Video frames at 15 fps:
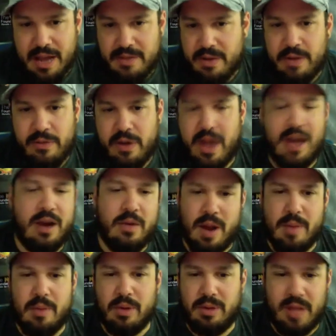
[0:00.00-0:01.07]
Even if we had a
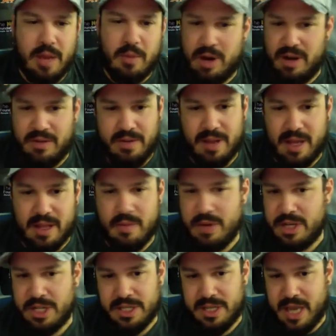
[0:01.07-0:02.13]
rainbow table or anything like that,
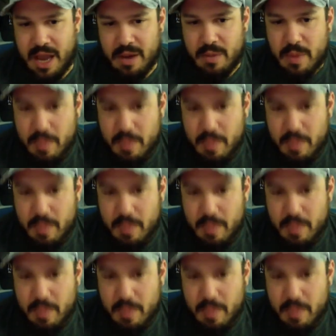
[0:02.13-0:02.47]
we just can't.